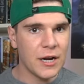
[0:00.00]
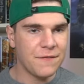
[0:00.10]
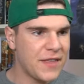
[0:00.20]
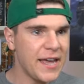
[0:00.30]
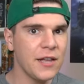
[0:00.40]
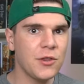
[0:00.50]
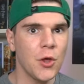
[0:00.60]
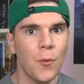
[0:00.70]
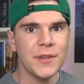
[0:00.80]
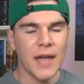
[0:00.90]
but if they can
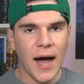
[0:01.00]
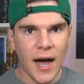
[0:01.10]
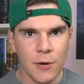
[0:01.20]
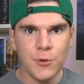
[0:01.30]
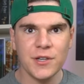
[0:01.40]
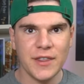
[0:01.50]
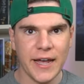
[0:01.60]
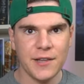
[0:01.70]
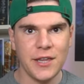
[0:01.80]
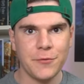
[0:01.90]
do what the Hogwarts
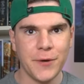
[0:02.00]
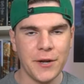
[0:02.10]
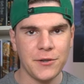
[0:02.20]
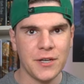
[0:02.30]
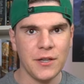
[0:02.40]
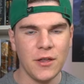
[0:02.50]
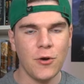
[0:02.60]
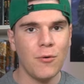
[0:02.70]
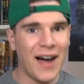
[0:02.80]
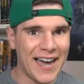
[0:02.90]
Legacy creators can
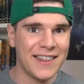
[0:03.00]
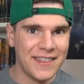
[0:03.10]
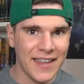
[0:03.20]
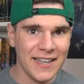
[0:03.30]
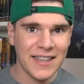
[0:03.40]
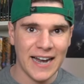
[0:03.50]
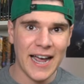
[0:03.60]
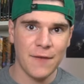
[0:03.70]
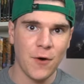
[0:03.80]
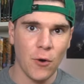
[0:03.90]
do, I think that
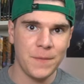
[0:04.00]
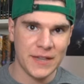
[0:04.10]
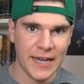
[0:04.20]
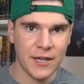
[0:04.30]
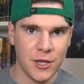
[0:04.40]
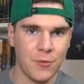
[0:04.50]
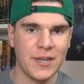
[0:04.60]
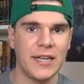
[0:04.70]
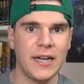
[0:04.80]
I have hope that they can do it